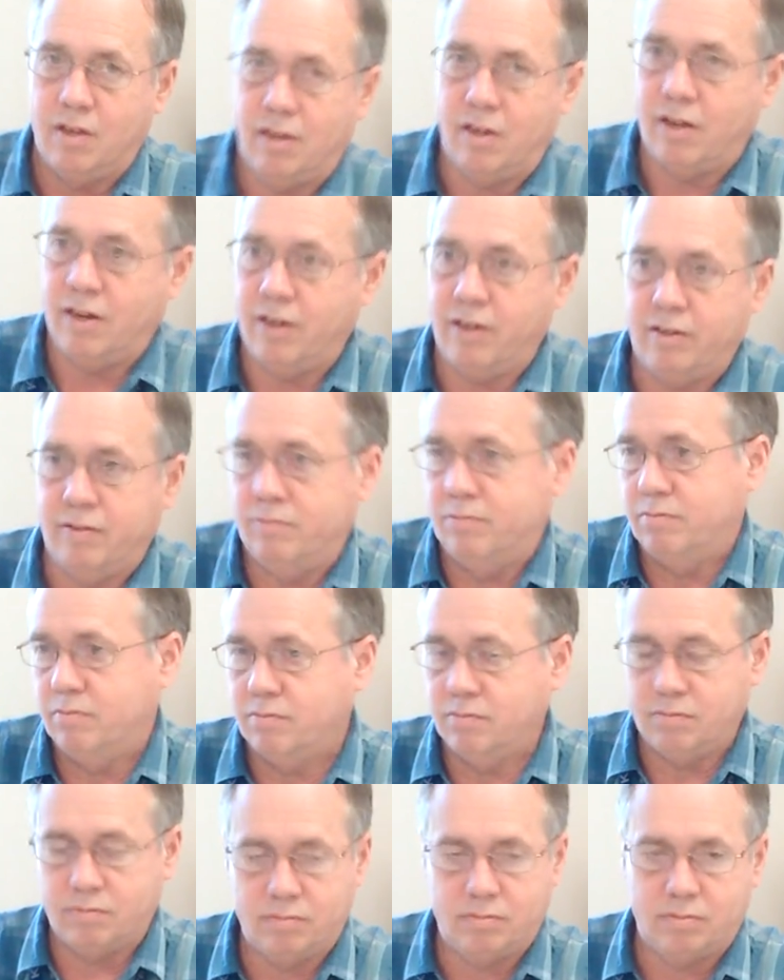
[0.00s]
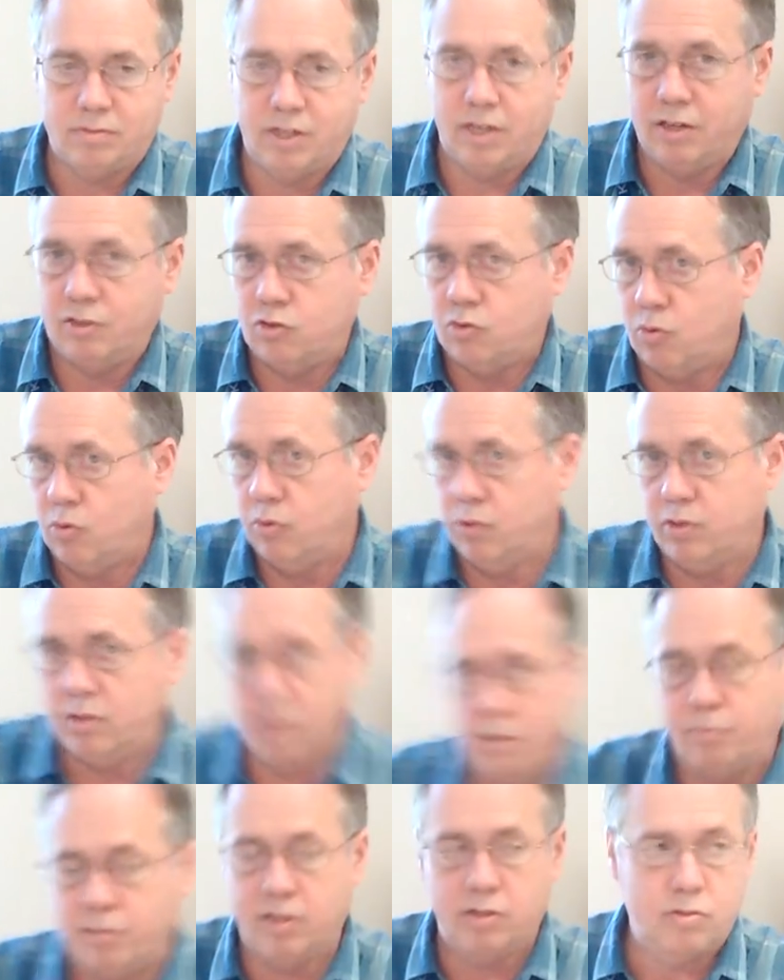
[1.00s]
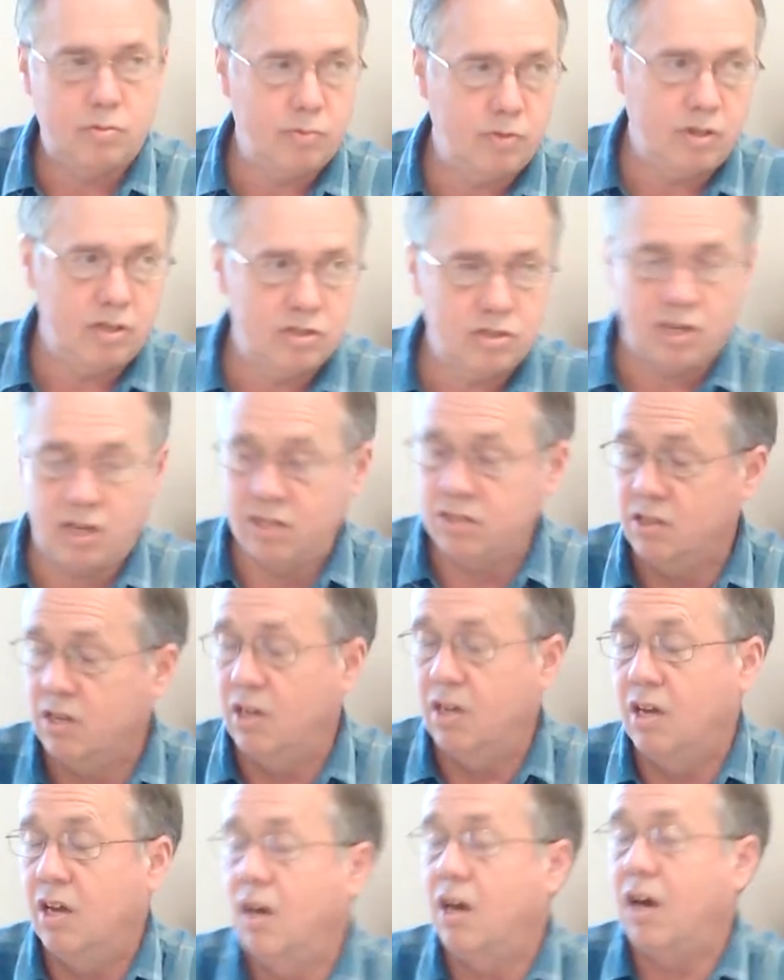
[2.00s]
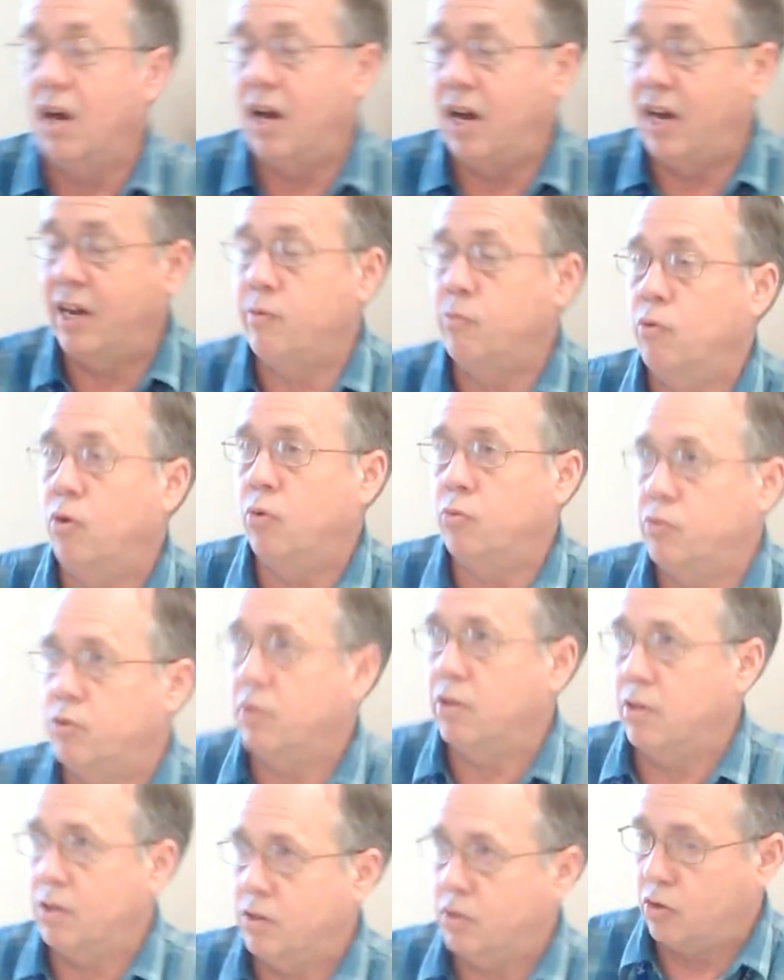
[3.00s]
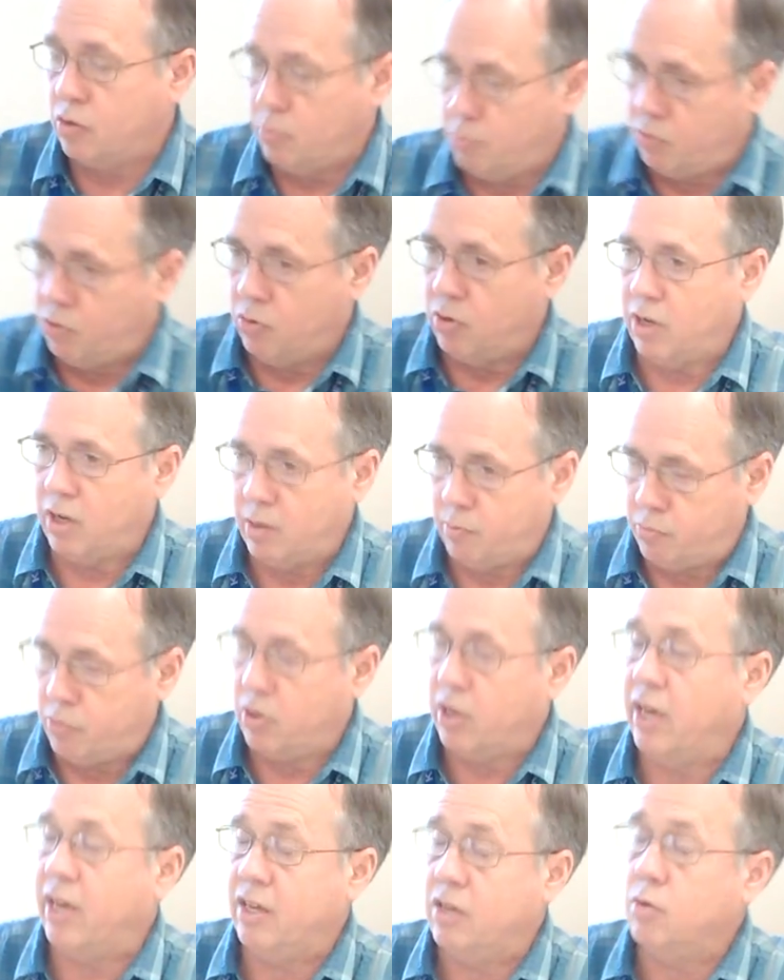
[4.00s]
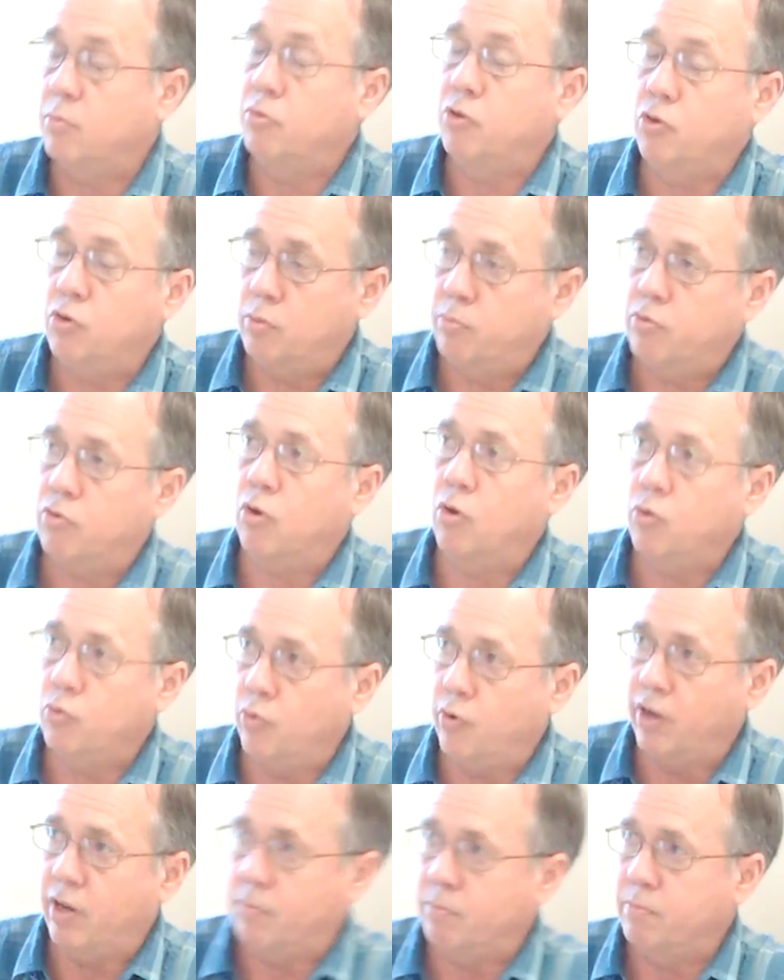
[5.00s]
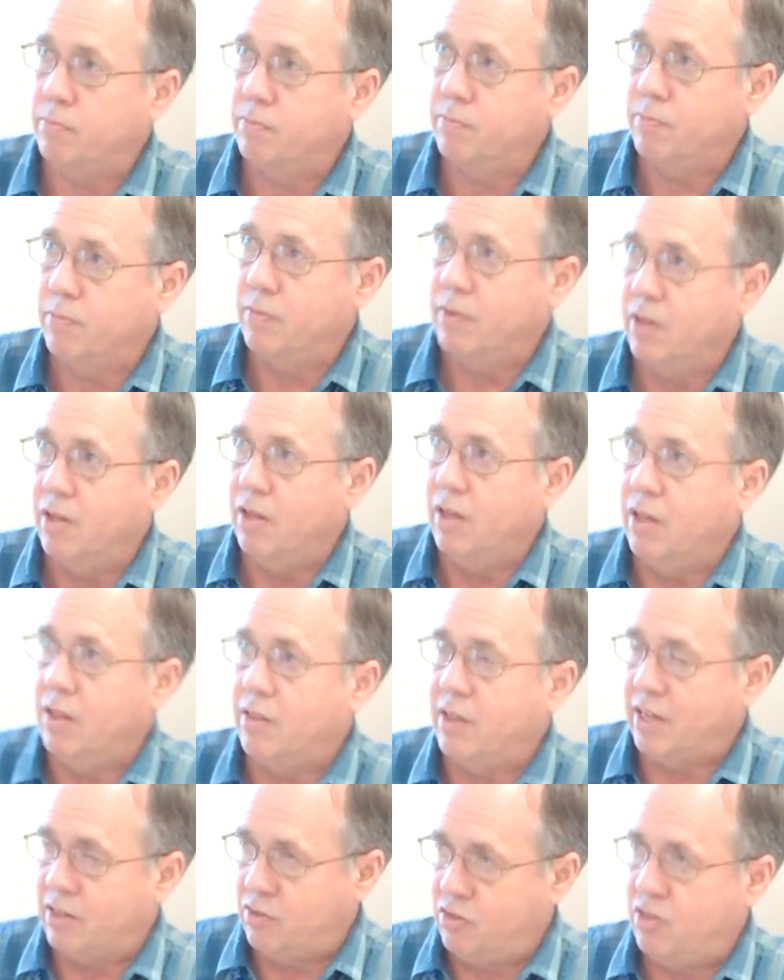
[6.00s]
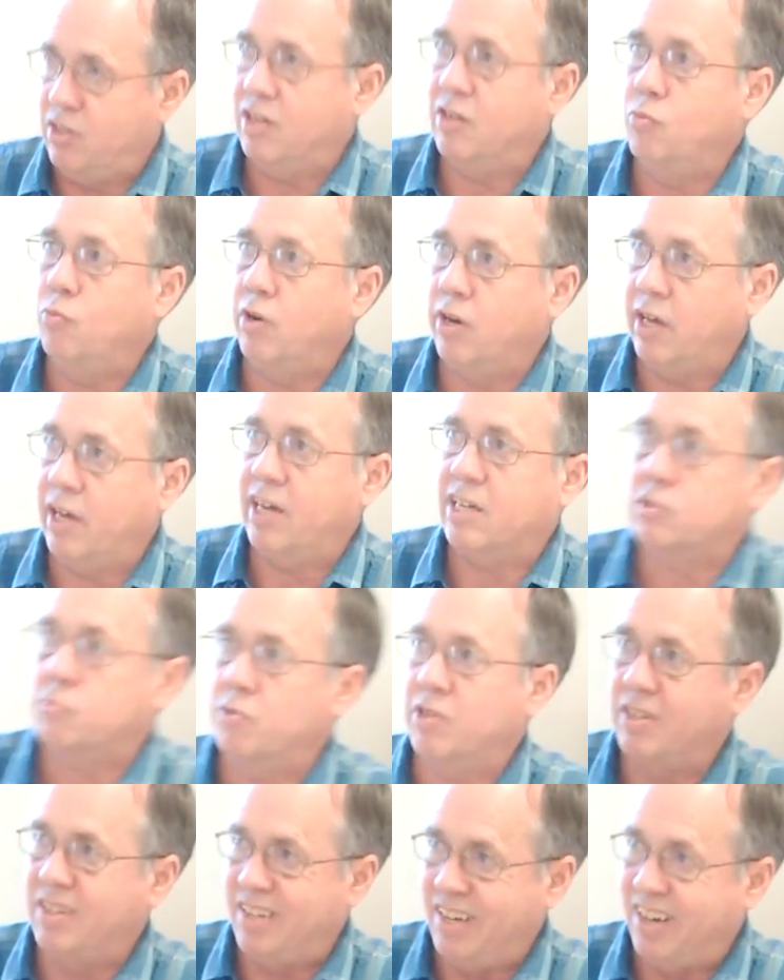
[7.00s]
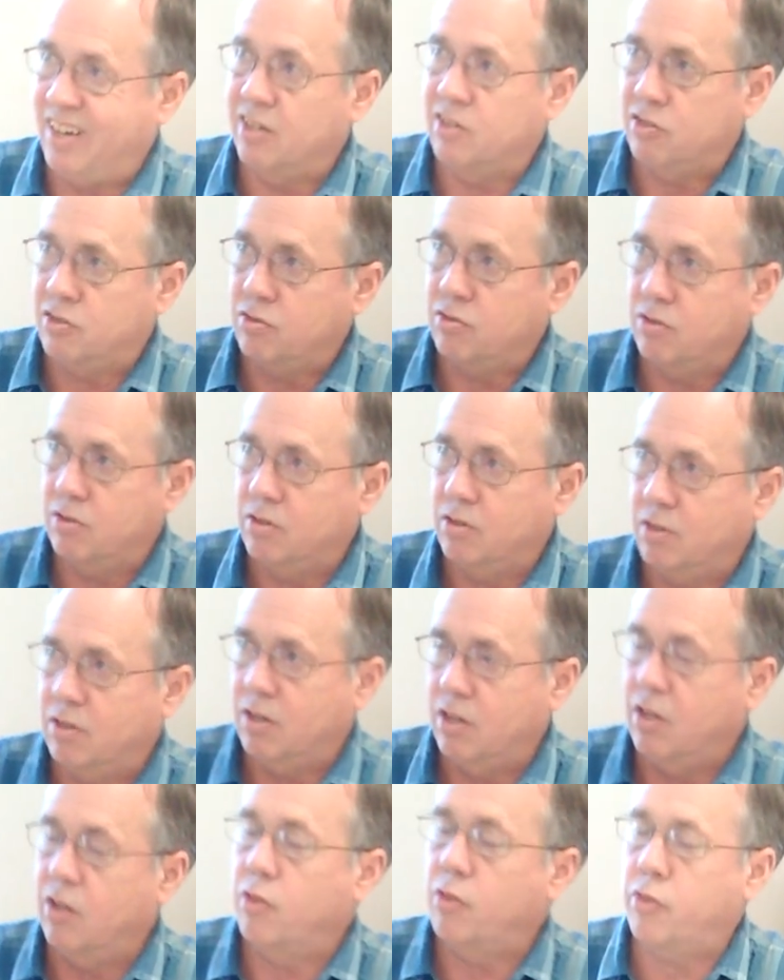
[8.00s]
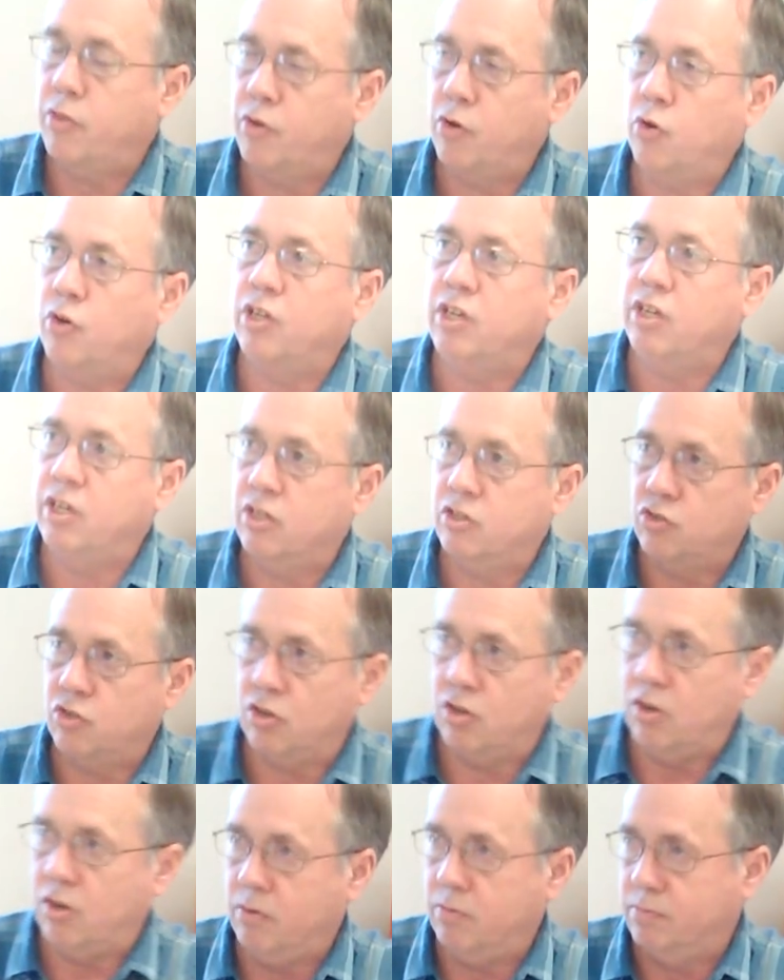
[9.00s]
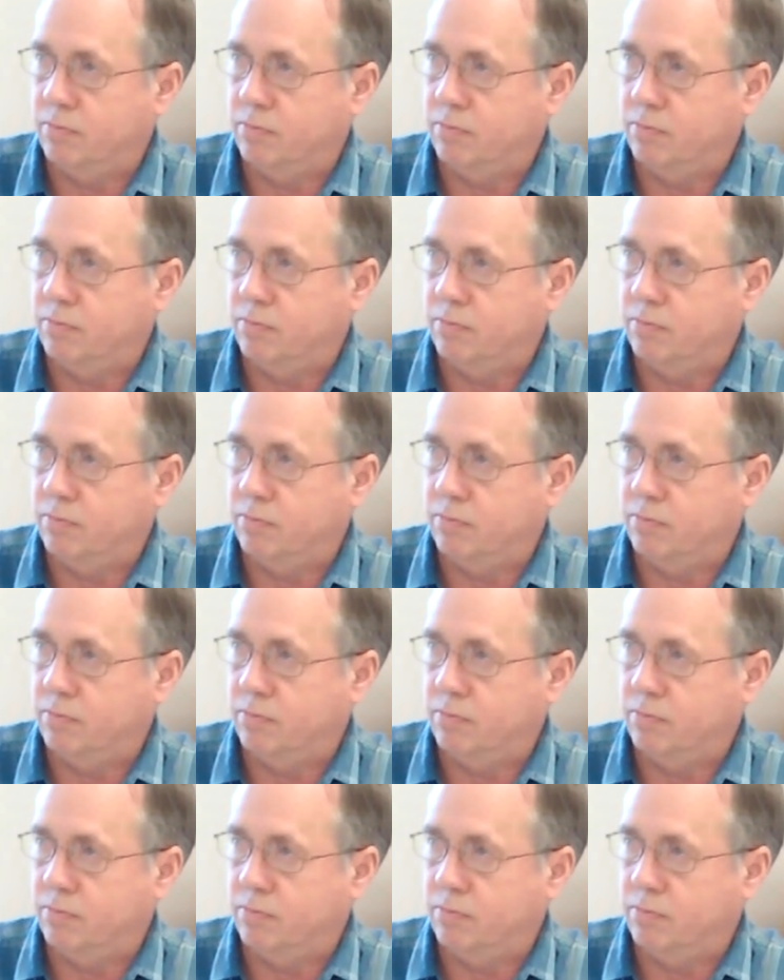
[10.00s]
And like I told you, I mentioned to these guys, I wrote the a computer program that did what Aspen does 30 years ago.